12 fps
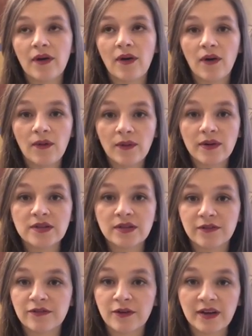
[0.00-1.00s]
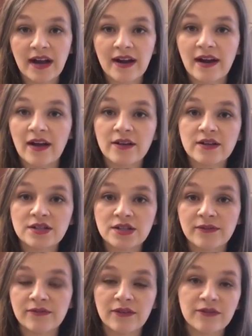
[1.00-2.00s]
all orders over $49
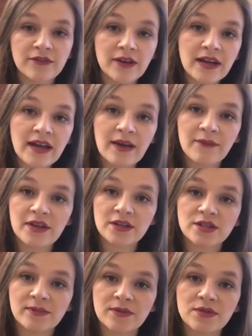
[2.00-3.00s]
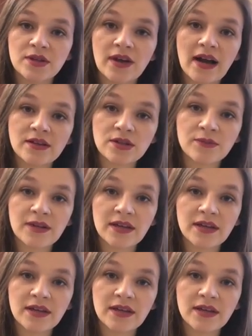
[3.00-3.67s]
ship for free, and we can ship them to your house, or we